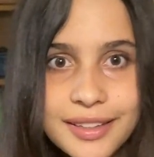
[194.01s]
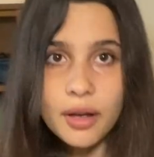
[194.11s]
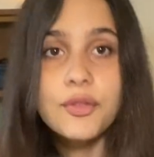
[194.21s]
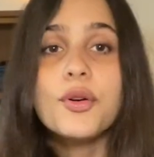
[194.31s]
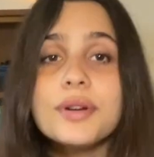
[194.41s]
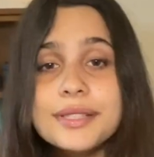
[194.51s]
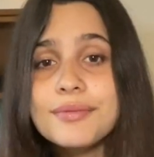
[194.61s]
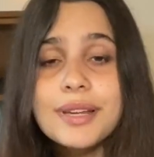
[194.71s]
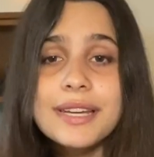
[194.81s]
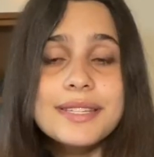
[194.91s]
Of course,
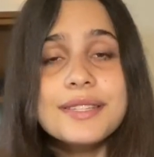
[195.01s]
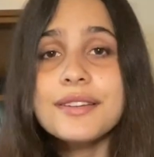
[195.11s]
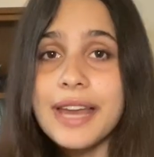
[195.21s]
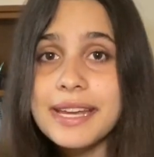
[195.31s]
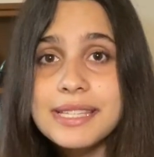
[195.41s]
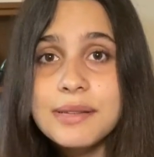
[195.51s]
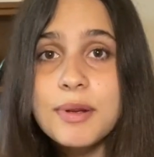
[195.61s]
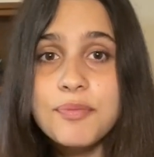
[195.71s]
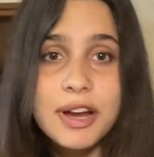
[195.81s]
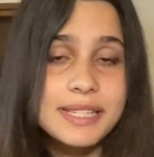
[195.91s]
it is still nice to
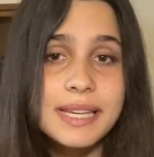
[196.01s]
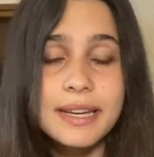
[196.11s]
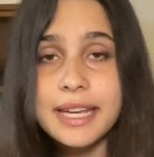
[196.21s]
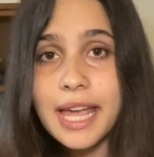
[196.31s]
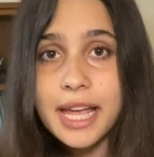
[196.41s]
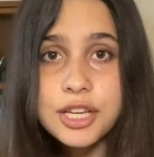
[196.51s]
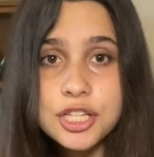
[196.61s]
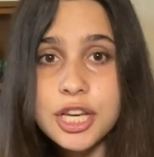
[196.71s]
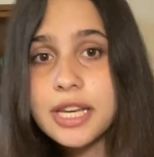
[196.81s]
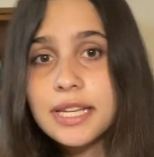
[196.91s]
be present and
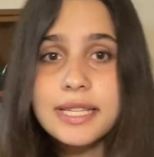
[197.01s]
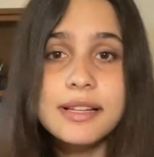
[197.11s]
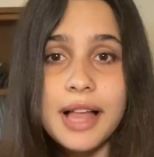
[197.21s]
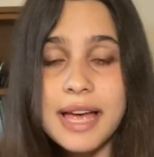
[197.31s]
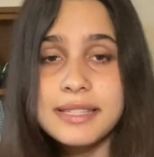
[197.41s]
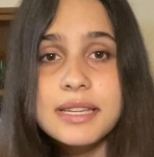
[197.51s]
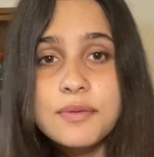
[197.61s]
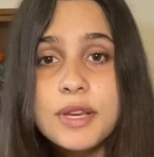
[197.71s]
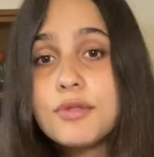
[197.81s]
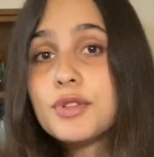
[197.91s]
engaged in easy classes
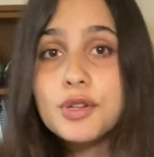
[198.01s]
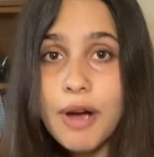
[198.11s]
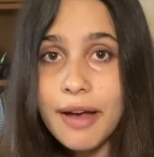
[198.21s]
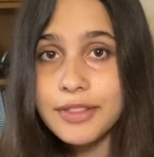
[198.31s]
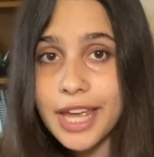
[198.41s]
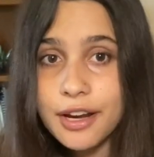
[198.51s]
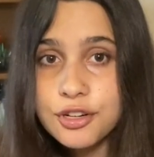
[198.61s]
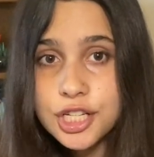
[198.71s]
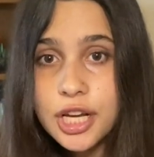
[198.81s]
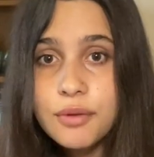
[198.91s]
when you do have the
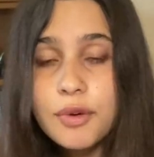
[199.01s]
energy,